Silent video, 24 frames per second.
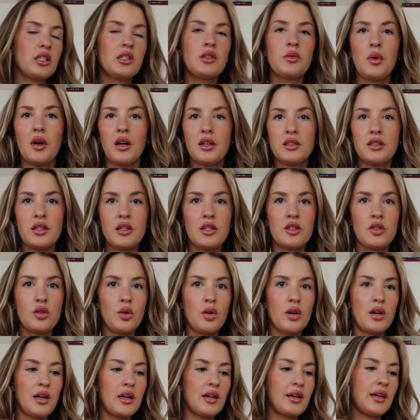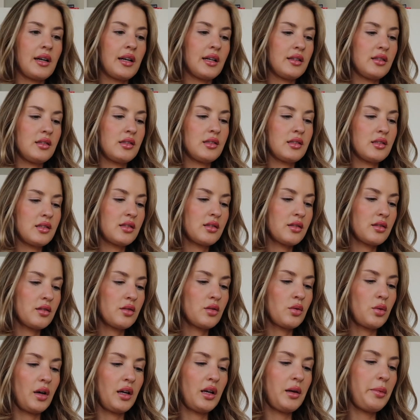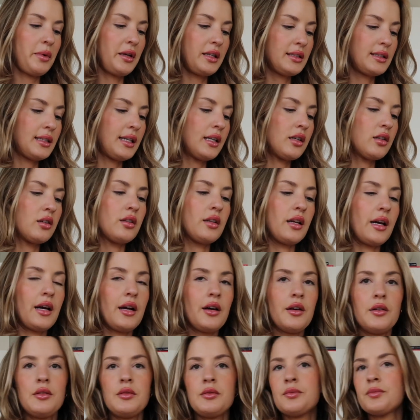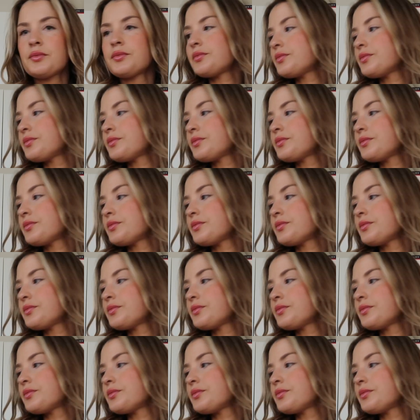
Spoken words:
Walked in the door. It's quite a bit later now.